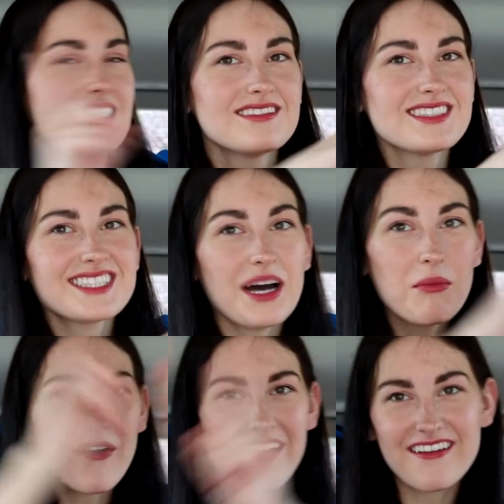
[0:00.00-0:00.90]

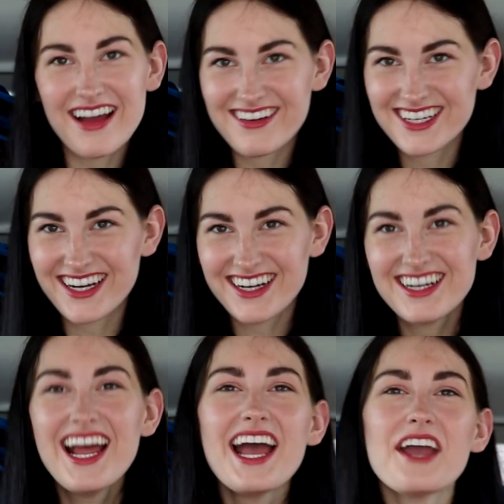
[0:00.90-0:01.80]
somewhere around here
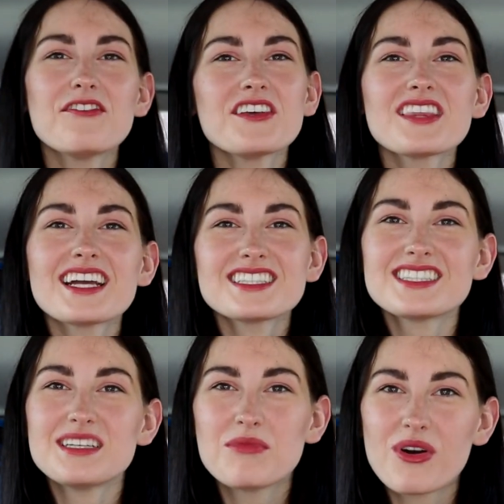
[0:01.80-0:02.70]
if you'd like to
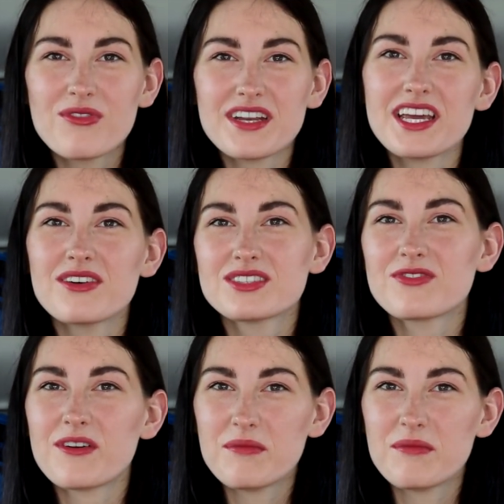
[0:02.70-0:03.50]
see more videos from